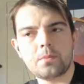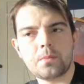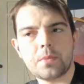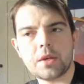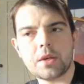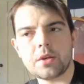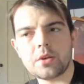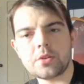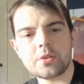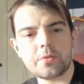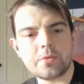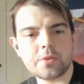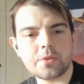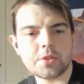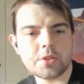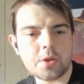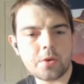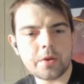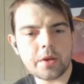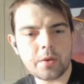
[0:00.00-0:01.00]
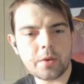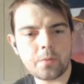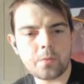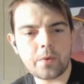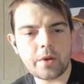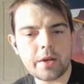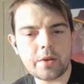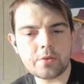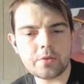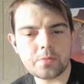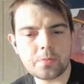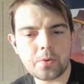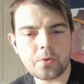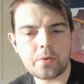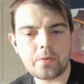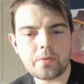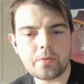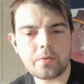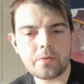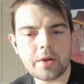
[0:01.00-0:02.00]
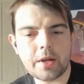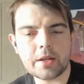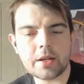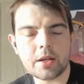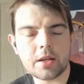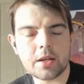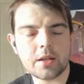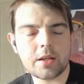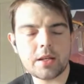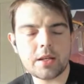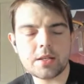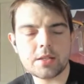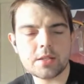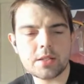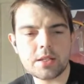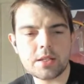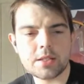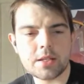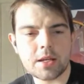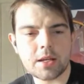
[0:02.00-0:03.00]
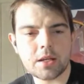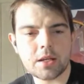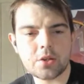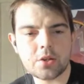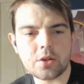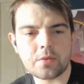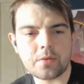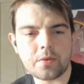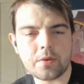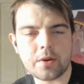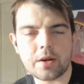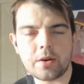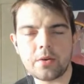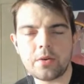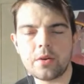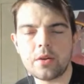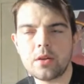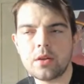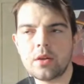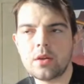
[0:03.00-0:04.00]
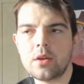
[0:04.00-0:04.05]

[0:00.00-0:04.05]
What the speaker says: because it was soaking wet, it was pouring with rain. They could easily take each other out.